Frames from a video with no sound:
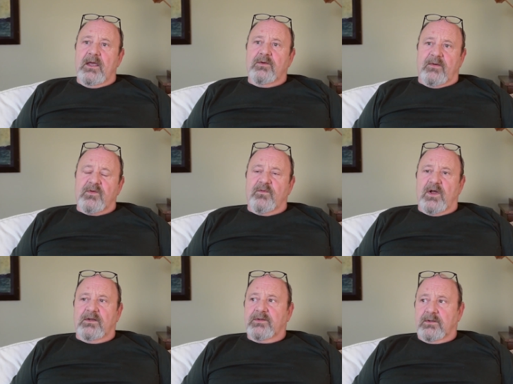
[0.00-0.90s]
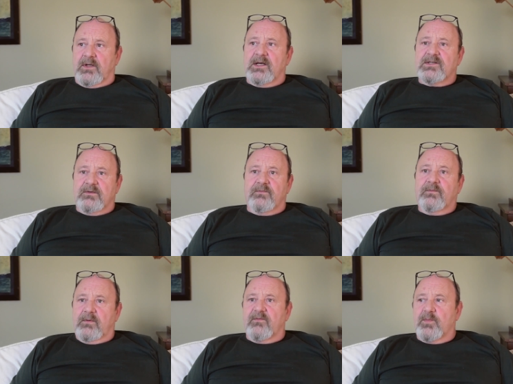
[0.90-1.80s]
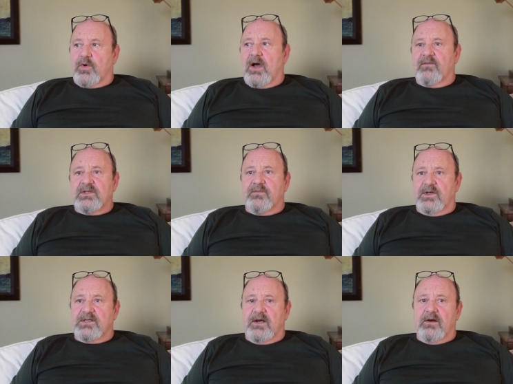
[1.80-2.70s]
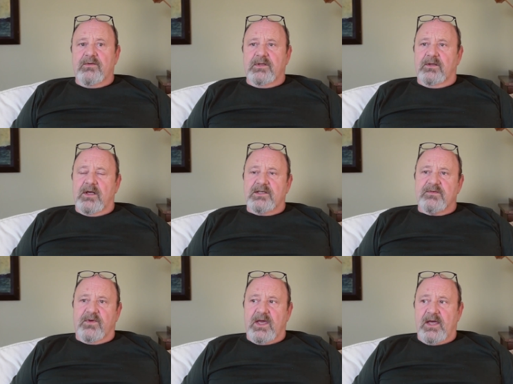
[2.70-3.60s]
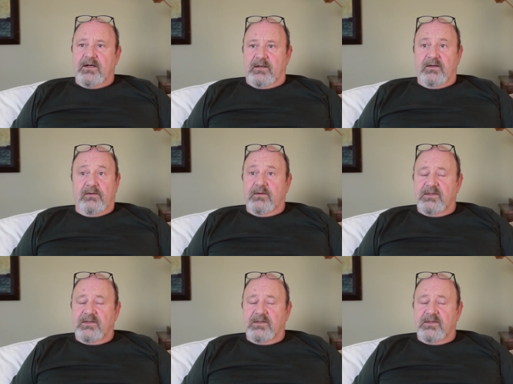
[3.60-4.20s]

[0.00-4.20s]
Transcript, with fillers: and you have to follow the laws of, of the province of Ontario and the laws of Canada.